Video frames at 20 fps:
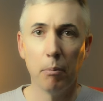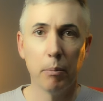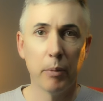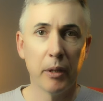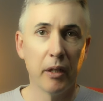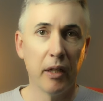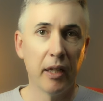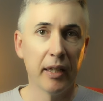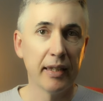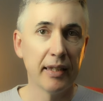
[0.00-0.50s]

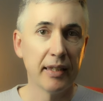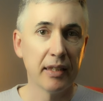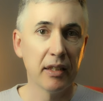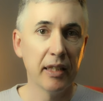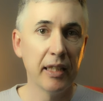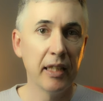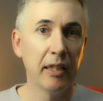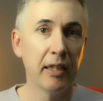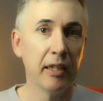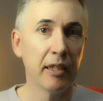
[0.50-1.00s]
but I can
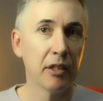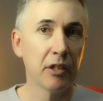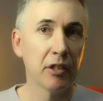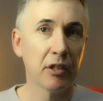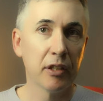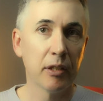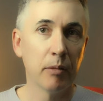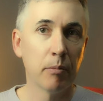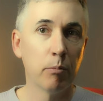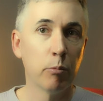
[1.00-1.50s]
see there's
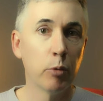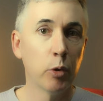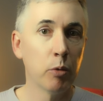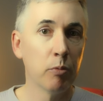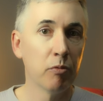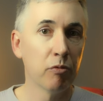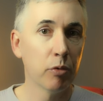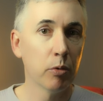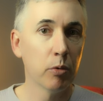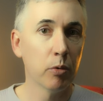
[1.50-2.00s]
some
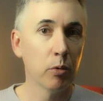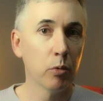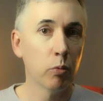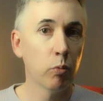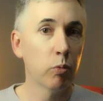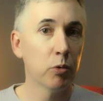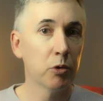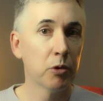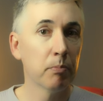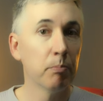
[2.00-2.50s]
room for
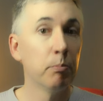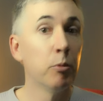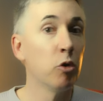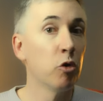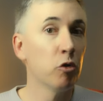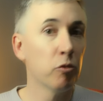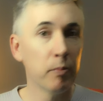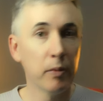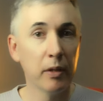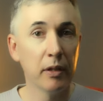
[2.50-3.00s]

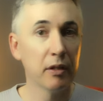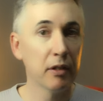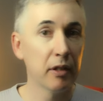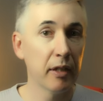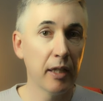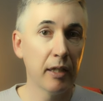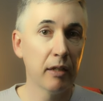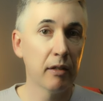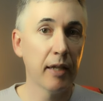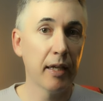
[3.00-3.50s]
movement
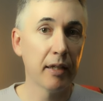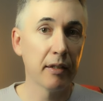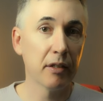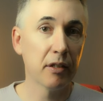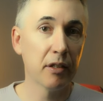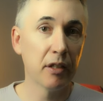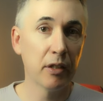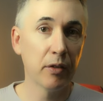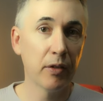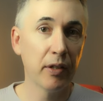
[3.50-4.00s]
in that
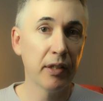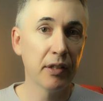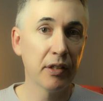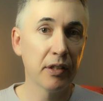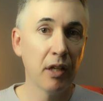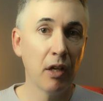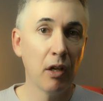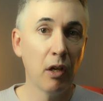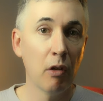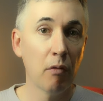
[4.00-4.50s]

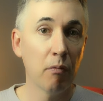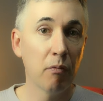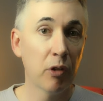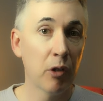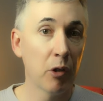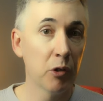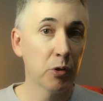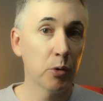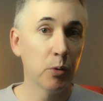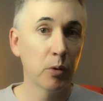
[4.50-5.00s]
series for
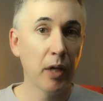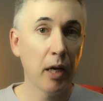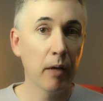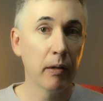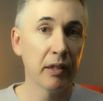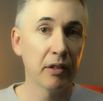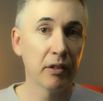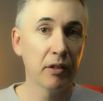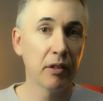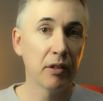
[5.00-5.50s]
those two
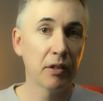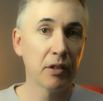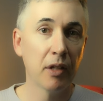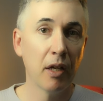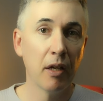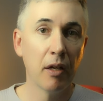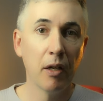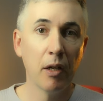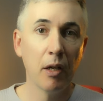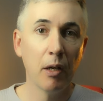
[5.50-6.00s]
characters.
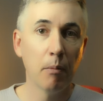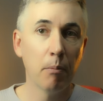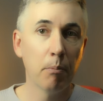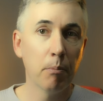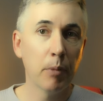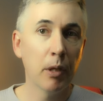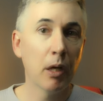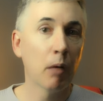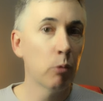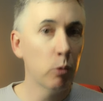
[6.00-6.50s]

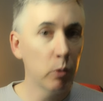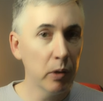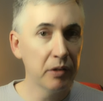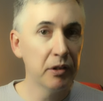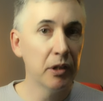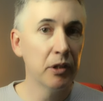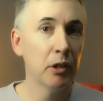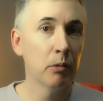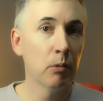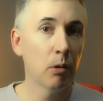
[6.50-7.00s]
But I will
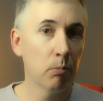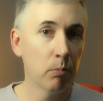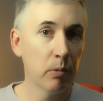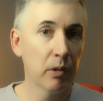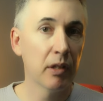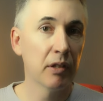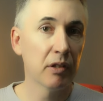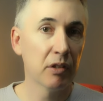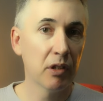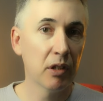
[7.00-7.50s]
continue on
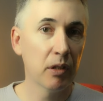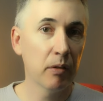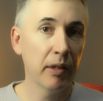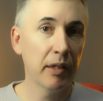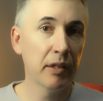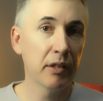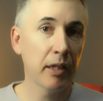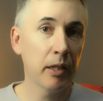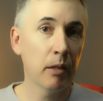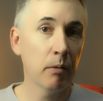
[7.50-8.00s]
with this
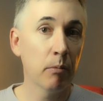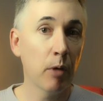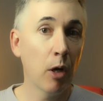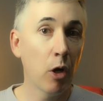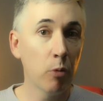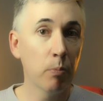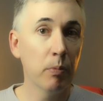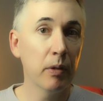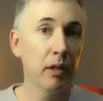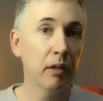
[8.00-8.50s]
series, and I'm
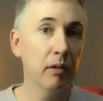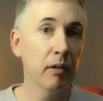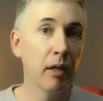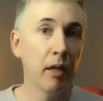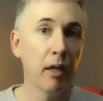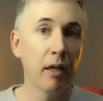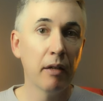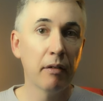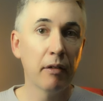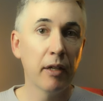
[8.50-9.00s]
hoping
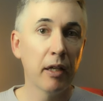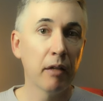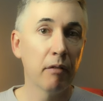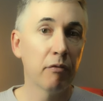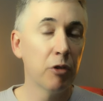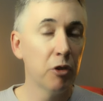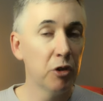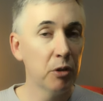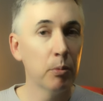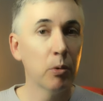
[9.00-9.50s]
that
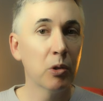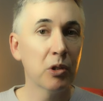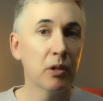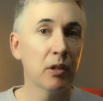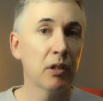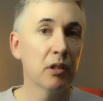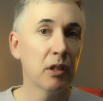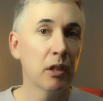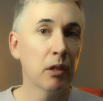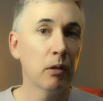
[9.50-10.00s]
future books in
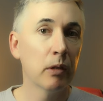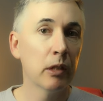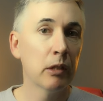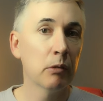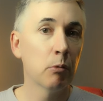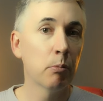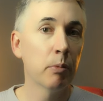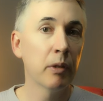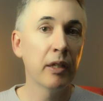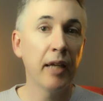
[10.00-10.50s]
the
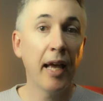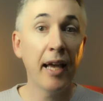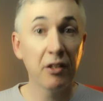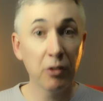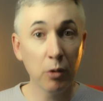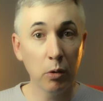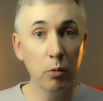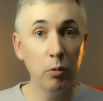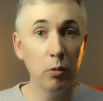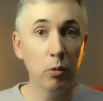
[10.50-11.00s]
series will be
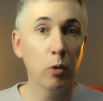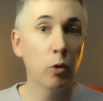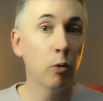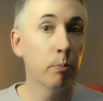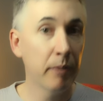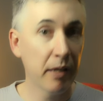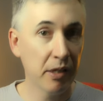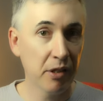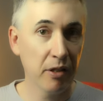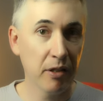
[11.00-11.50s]
as good or
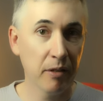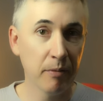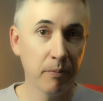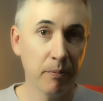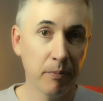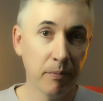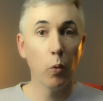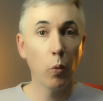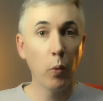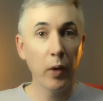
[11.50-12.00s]
better.
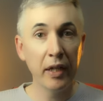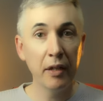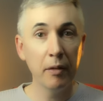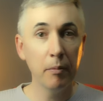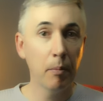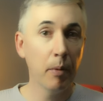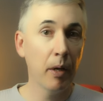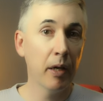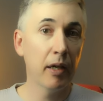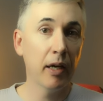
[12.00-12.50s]

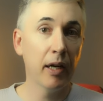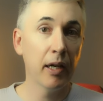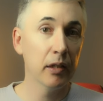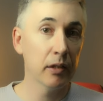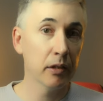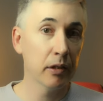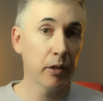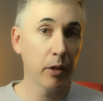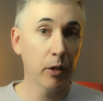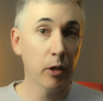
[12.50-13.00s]
Win by
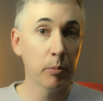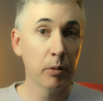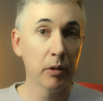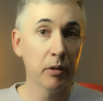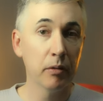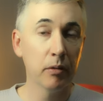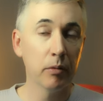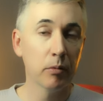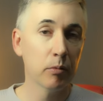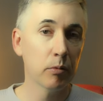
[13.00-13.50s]
Harlan
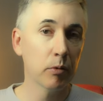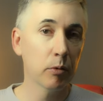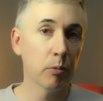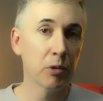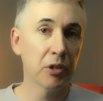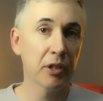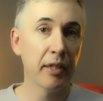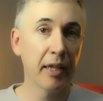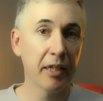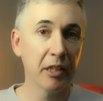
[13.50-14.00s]
Coben
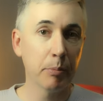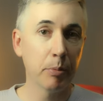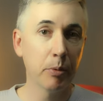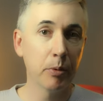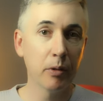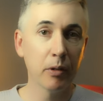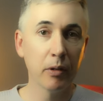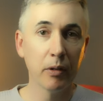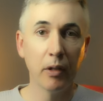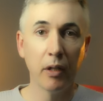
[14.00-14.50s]
was the next
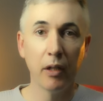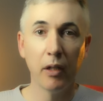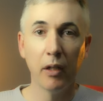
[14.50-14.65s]
book.